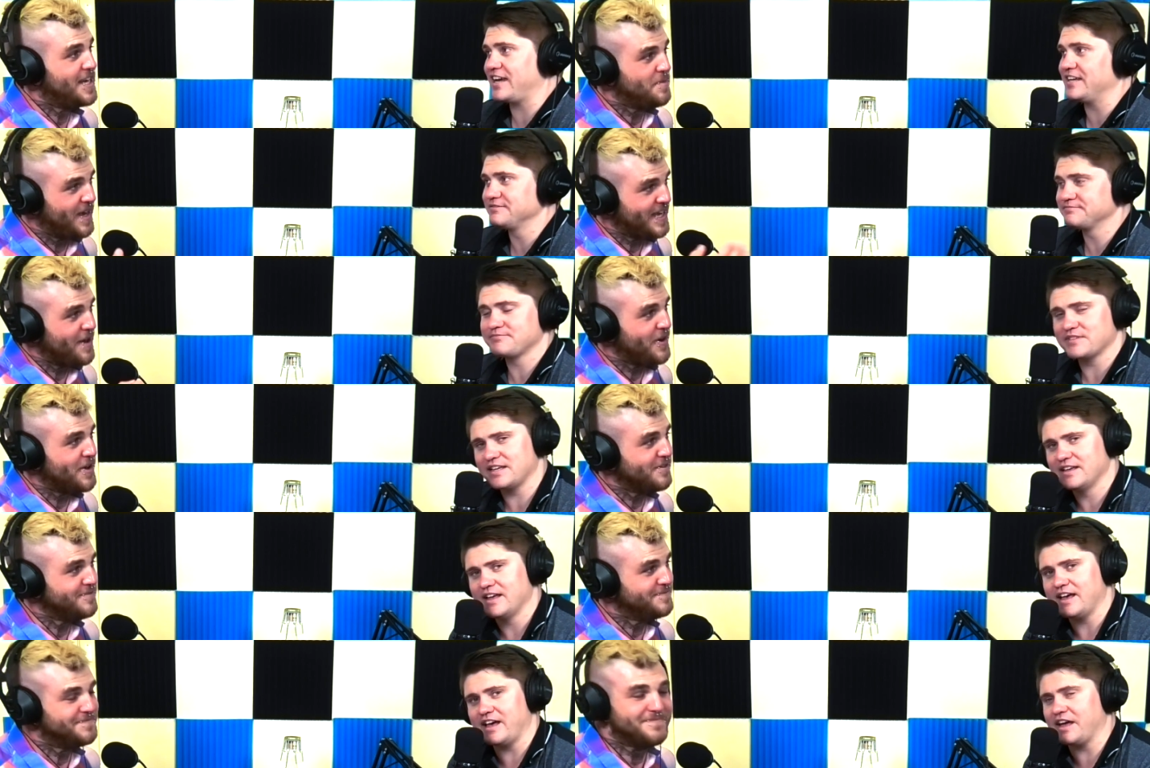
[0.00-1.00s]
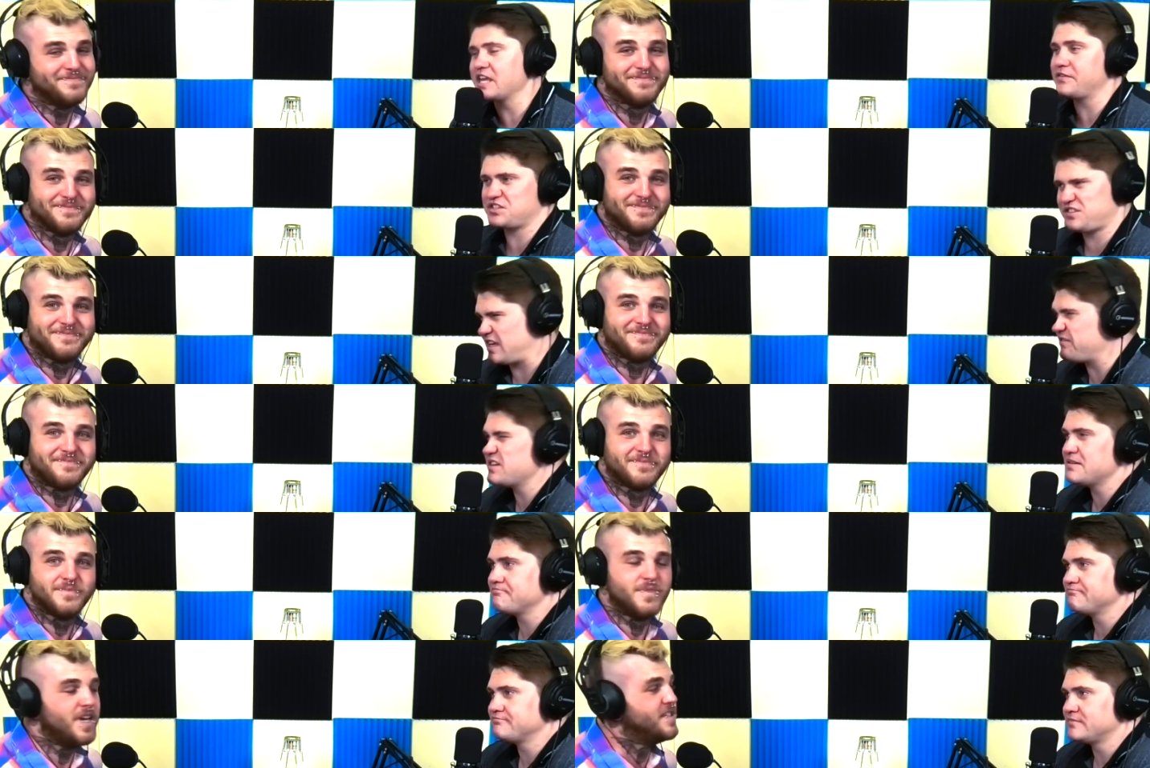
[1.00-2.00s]
Speaker 1: anyway, carry on. Uh, I'll give it a
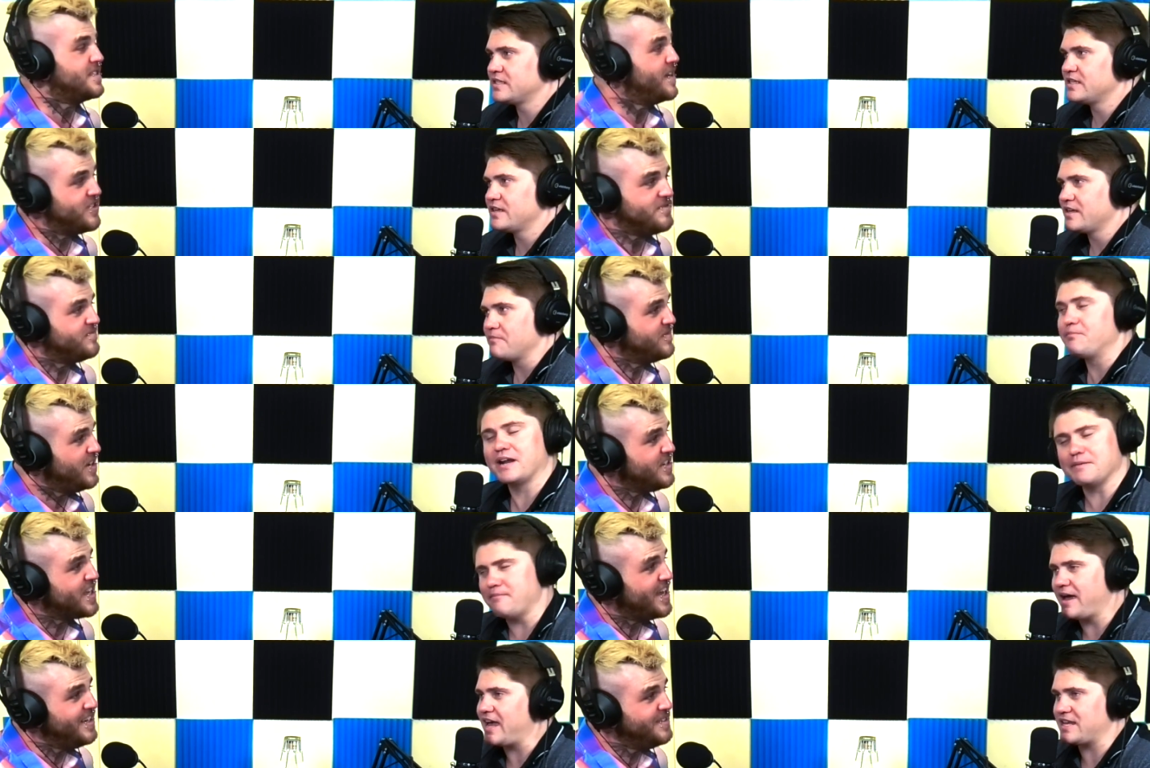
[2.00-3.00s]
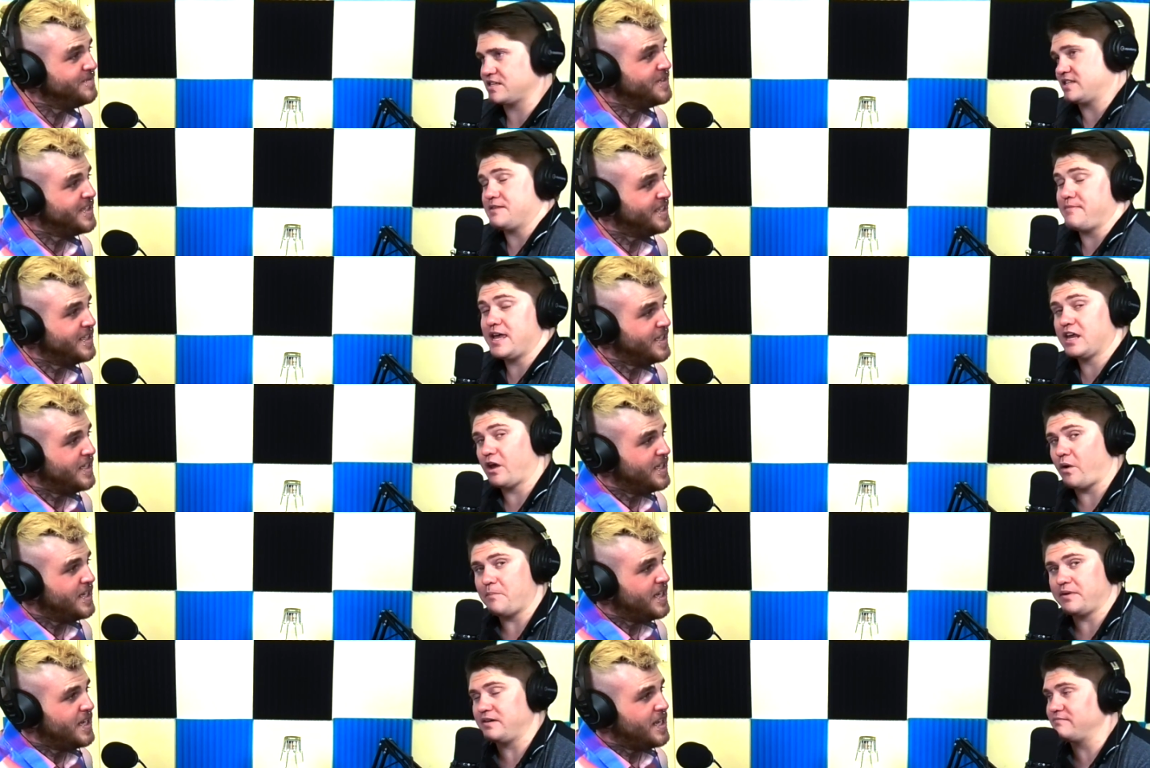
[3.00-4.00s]
7. A seven. But okay. may, as
Speaker 2: I said, it may
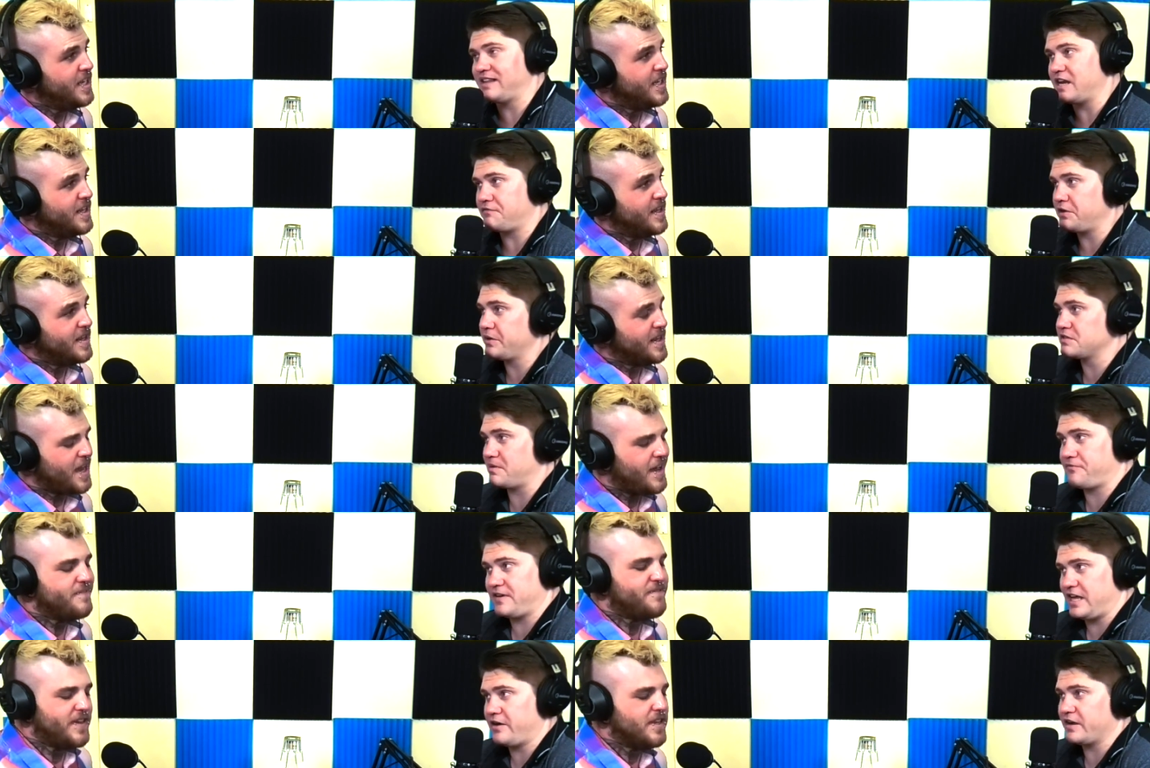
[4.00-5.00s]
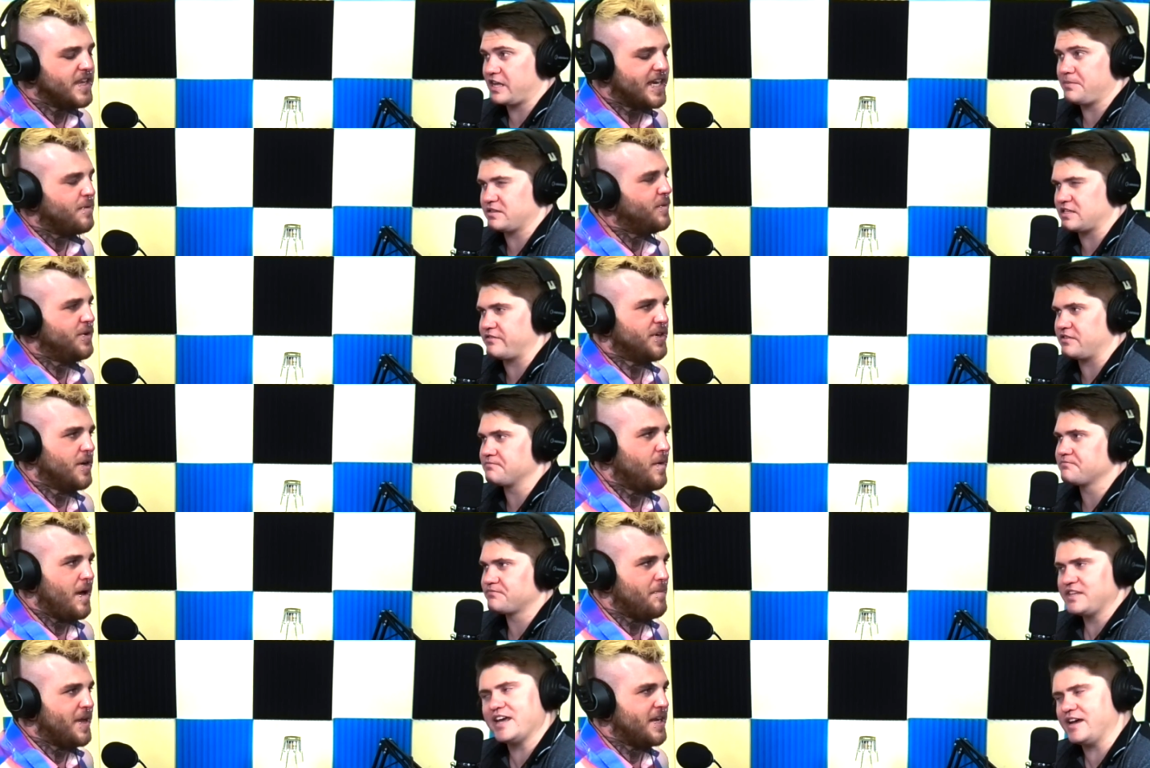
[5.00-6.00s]
go up in later viewings, but for I now, I feel like it, it will
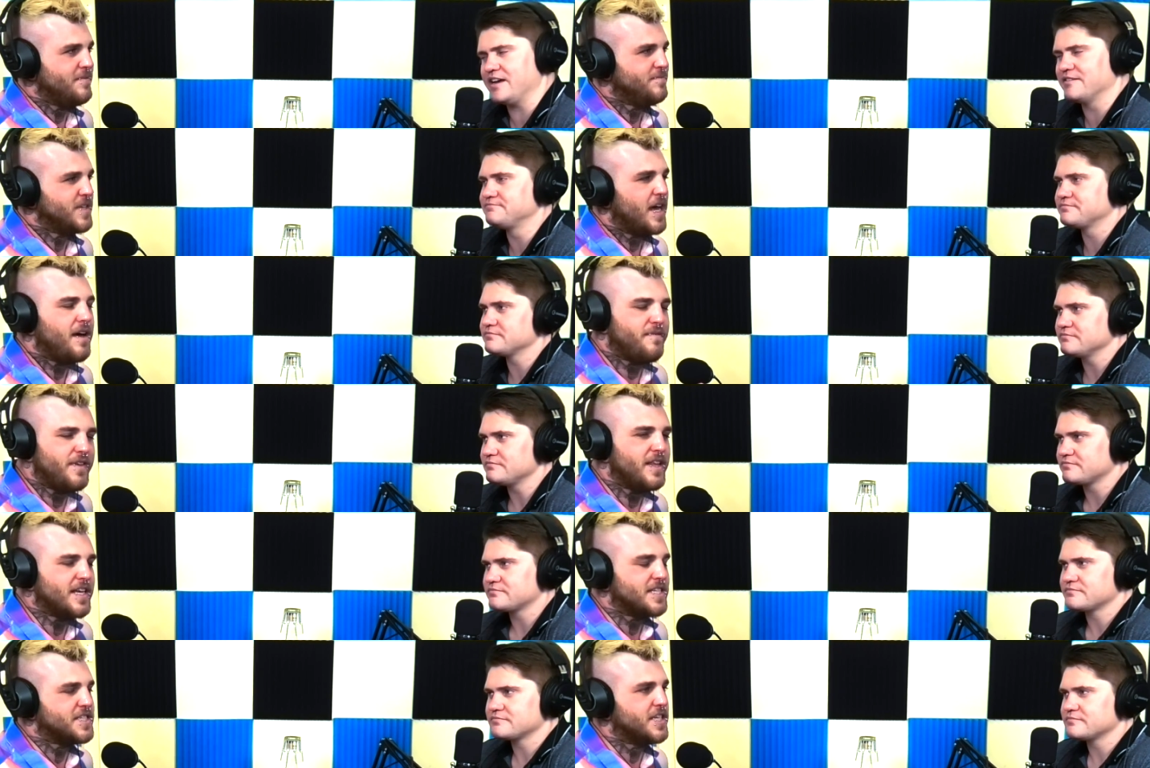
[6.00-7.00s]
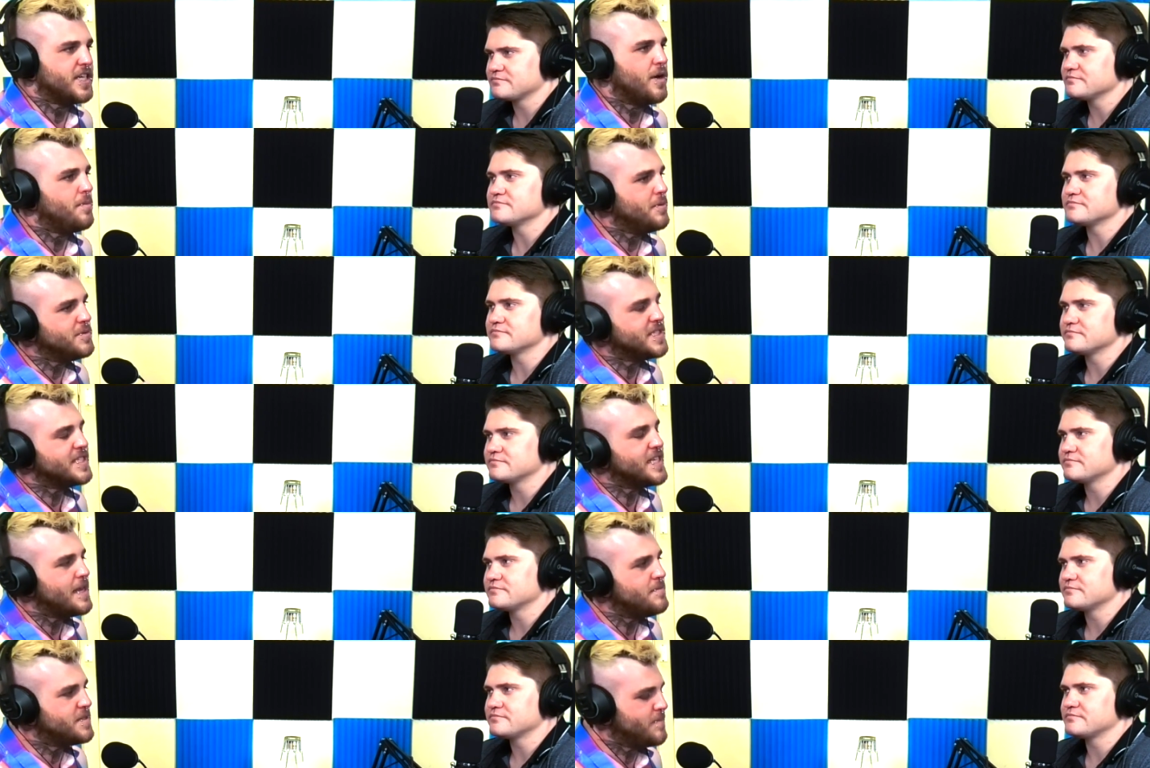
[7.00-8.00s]
go up. Yeah.
Speaker 1: Man. I feel like it's going to go up. It was the
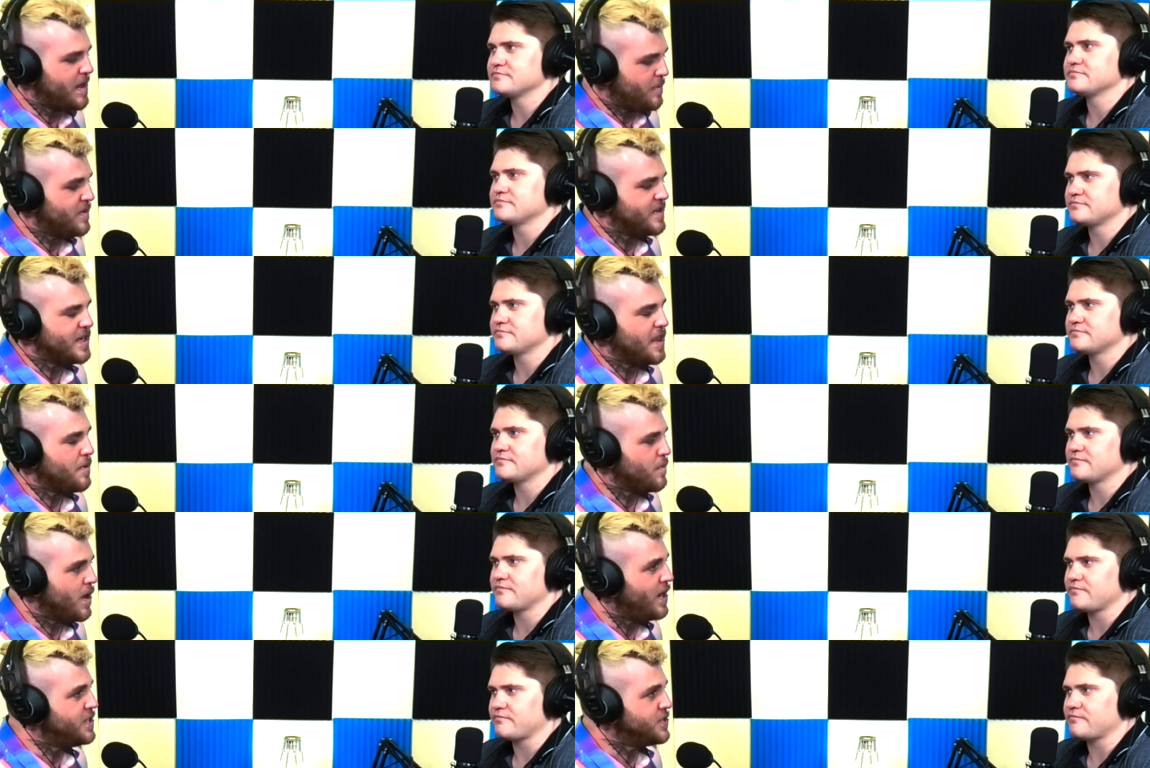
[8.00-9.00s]
same to me with another Rian